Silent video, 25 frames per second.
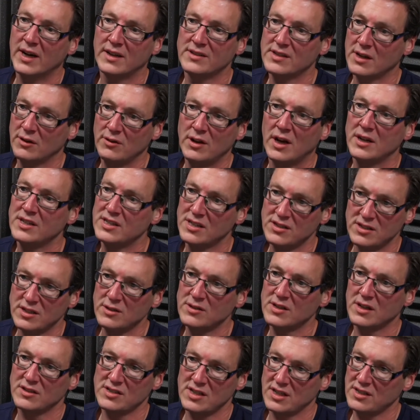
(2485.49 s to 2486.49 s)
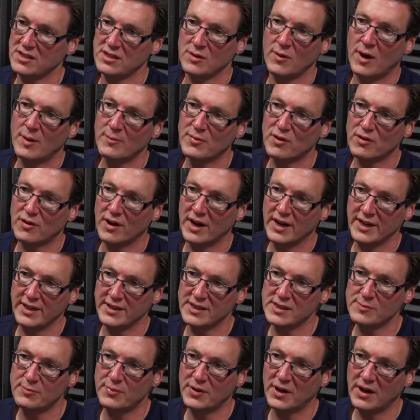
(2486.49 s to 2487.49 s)
I don't know, to do
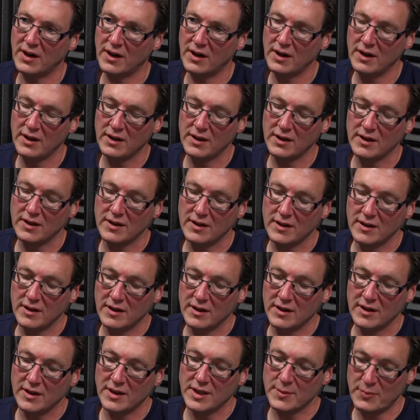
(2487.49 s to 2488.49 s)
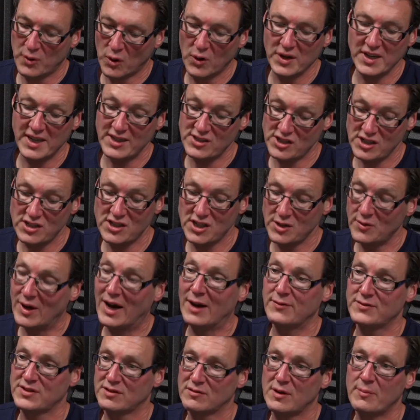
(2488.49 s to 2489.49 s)
upgrades, but the point is you do
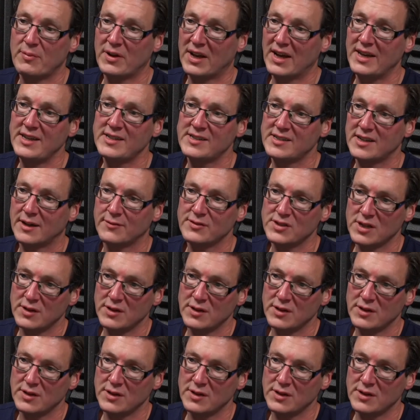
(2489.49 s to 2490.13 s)
have to replace stuff.